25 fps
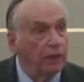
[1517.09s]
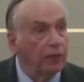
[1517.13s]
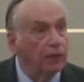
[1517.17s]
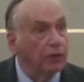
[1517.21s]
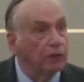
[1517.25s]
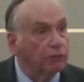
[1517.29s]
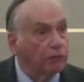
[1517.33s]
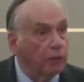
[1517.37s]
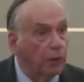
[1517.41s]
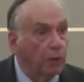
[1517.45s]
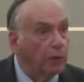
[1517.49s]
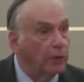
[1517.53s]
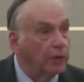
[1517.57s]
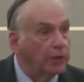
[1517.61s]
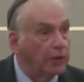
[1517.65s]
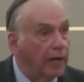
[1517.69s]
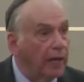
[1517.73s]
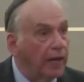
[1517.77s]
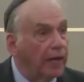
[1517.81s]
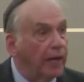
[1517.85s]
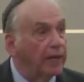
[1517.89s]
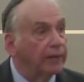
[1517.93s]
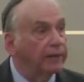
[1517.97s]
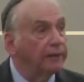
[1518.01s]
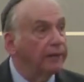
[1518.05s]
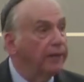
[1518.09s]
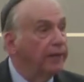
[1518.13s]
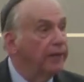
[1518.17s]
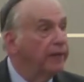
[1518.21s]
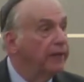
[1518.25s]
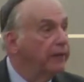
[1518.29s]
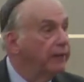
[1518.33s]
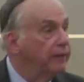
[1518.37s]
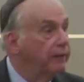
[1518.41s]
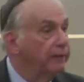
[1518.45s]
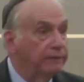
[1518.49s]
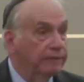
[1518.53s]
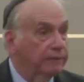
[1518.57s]
throw it at
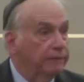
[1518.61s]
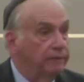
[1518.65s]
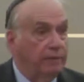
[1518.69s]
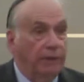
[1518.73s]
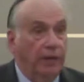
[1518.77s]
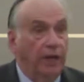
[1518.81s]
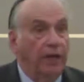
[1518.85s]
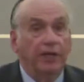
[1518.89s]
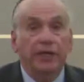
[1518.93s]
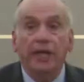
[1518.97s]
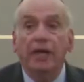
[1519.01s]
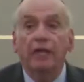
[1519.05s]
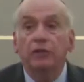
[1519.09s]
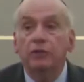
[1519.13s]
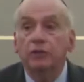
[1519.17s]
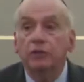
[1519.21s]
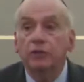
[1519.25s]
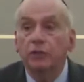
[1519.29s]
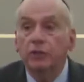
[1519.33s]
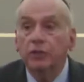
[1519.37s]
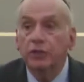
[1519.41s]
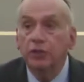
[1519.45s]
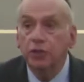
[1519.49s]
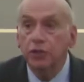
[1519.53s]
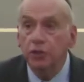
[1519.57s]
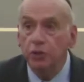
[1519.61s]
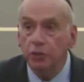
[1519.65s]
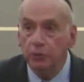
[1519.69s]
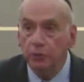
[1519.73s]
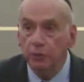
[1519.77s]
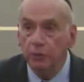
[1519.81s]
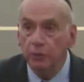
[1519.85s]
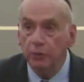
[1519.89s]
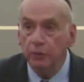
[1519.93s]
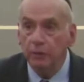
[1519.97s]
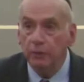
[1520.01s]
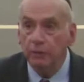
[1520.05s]
a, an elderly Jew.